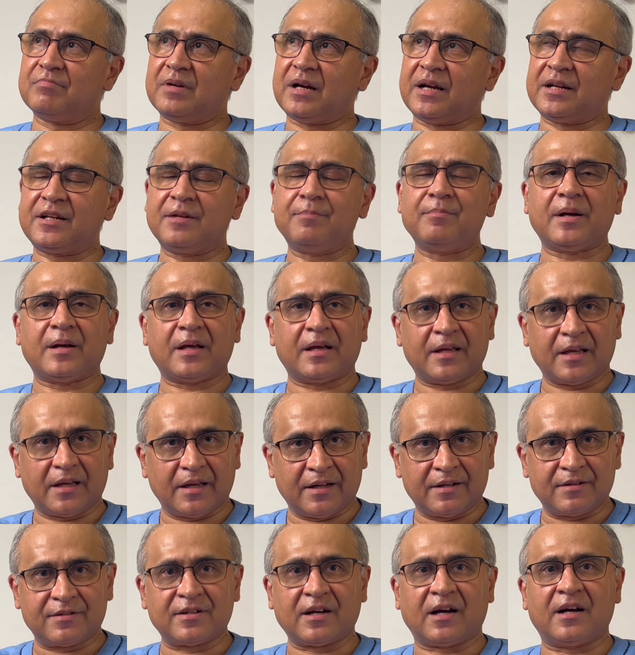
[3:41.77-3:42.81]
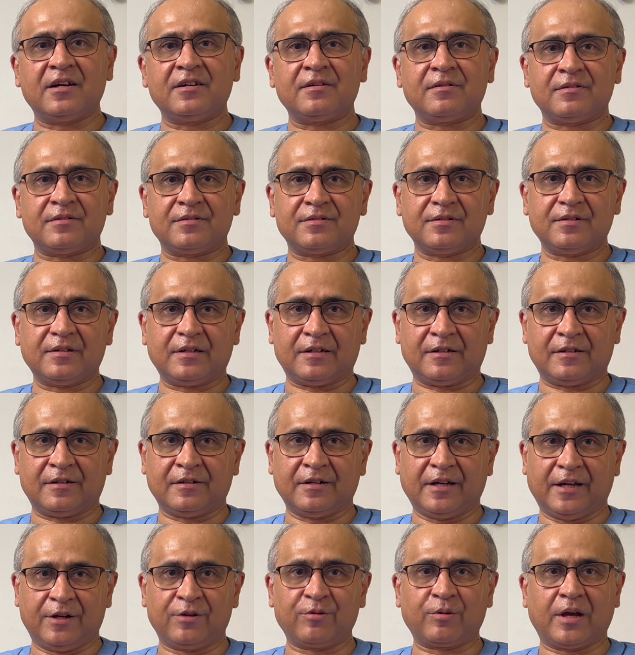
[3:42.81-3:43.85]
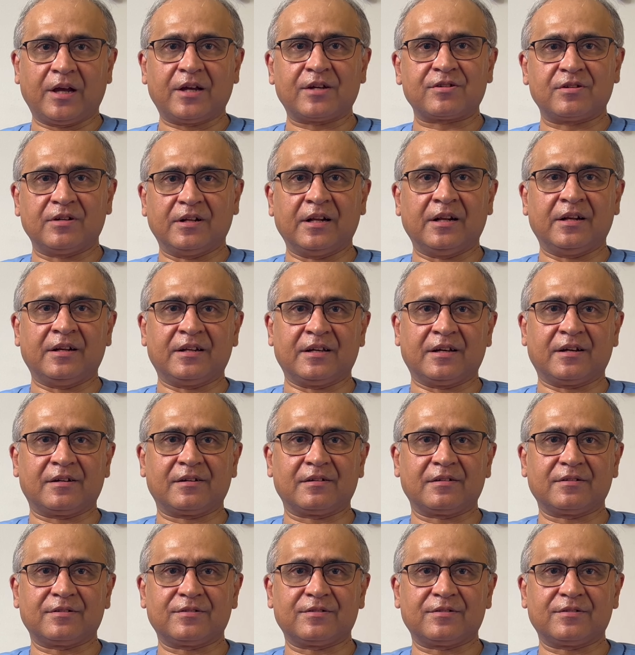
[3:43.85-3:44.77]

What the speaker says: did my entire education in India.